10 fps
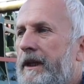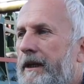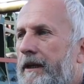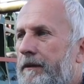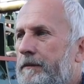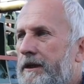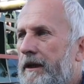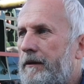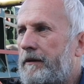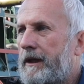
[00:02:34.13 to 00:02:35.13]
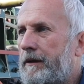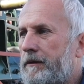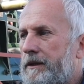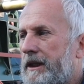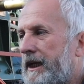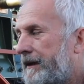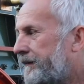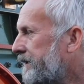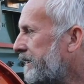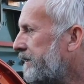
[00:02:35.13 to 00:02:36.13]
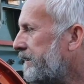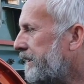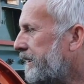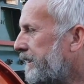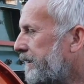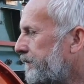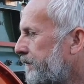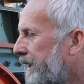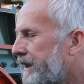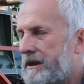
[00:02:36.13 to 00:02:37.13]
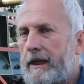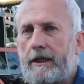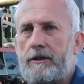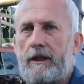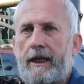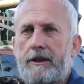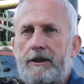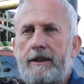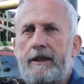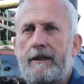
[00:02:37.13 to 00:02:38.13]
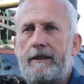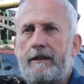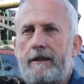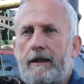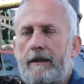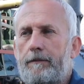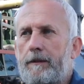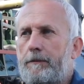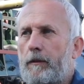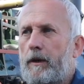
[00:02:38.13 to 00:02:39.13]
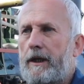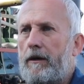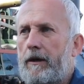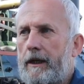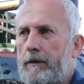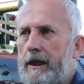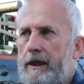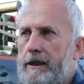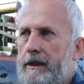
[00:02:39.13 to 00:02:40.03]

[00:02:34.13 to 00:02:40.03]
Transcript: Um, so it was saved um, as an actual engine, um, number 1908.